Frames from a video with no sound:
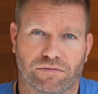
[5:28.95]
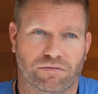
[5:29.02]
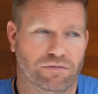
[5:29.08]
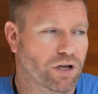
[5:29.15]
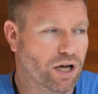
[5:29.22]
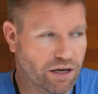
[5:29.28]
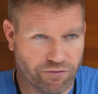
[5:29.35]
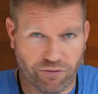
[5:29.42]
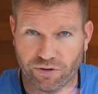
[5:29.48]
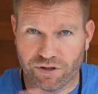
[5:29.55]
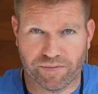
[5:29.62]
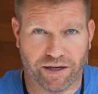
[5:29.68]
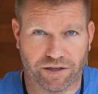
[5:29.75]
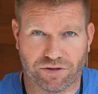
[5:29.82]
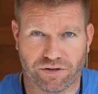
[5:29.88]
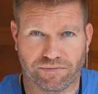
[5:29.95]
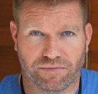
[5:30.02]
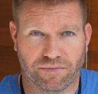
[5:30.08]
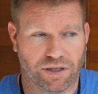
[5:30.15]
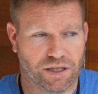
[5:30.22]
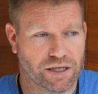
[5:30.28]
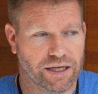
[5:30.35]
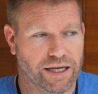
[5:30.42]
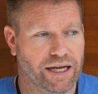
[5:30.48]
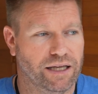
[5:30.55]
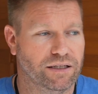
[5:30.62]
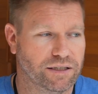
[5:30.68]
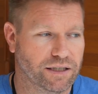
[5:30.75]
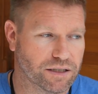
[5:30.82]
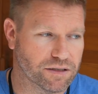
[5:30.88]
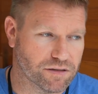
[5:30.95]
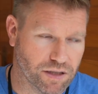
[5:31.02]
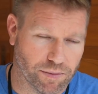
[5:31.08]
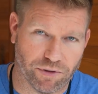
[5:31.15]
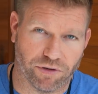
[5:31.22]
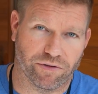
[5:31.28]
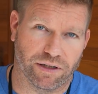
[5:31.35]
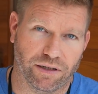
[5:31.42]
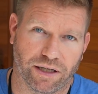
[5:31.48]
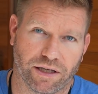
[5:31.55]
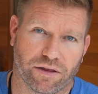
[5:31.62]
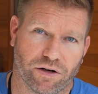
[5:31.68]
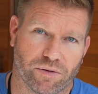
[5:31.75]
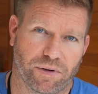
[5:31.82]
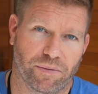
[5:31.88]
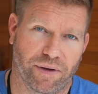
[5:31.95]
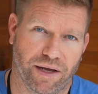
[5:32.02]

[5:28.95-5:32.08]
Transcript: not full spectrum, and then get a separate red light therapy